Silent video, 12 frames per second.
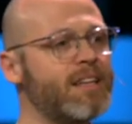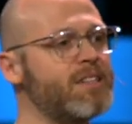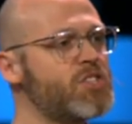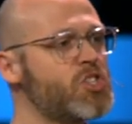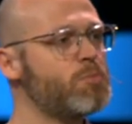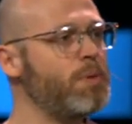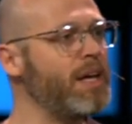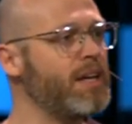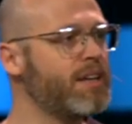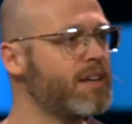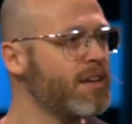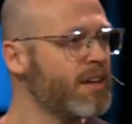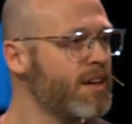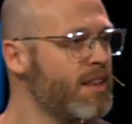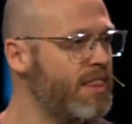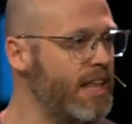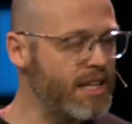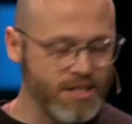did he speak
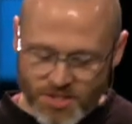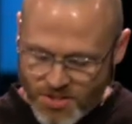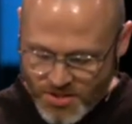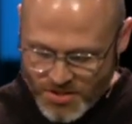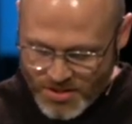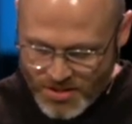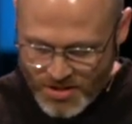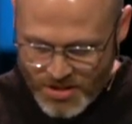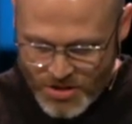these